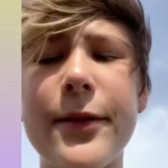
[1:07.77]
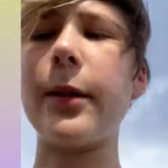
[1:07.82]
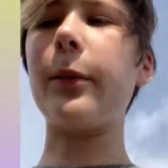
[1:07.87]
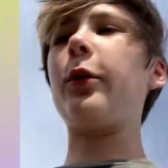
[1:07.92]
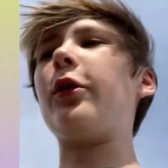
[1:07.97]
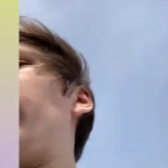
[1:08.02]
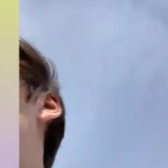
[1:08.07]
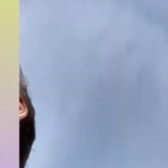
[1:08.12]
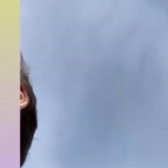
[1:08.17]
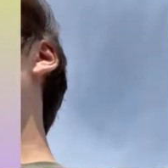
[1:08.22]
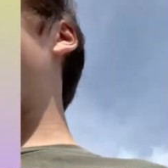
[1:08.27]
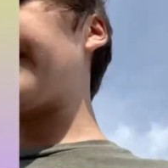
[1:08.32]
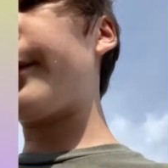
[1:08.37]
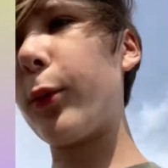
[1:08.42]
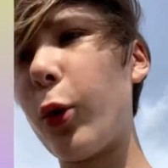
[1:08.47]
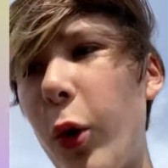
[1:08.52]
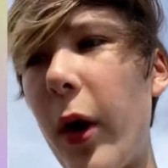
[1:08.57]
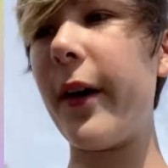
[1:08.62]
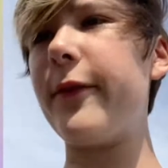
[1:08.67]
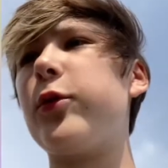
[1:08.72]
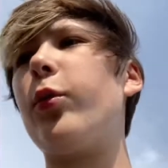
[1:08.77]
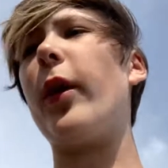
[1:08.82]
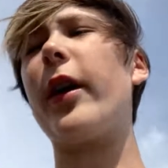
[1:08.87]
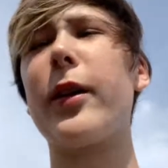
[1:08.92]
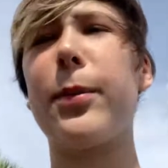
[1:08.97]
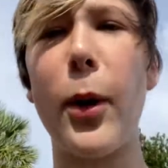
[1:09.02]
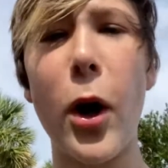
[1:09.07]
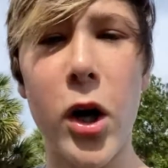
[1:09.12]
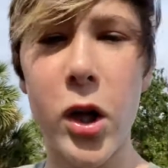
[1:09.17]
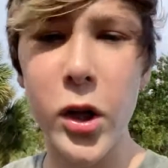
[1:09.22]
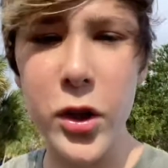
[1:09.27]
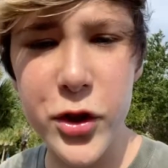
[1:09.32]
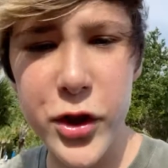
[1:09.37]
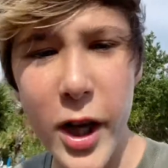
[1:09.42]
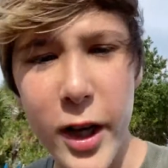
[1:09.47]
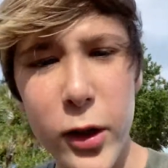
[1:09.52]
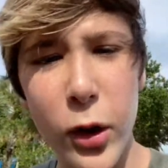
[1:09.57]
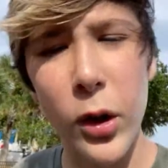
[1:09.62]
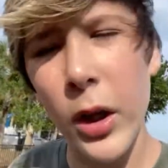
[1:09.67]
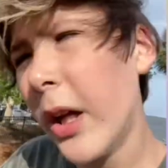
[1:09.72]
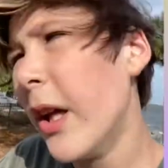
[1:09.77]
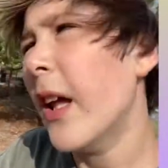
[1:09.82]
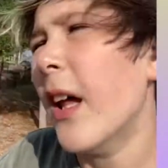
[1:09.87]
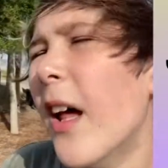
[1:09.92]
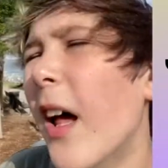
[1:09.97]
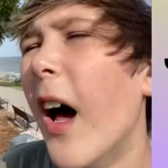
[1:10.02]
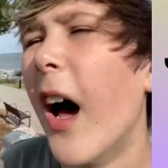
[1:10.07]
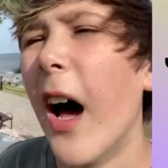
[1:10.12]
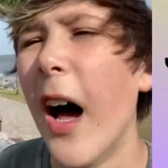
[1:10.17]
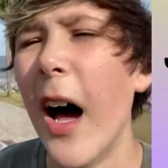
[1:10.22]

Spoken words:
I'm going to Summer Waves Water Park on Jekyll.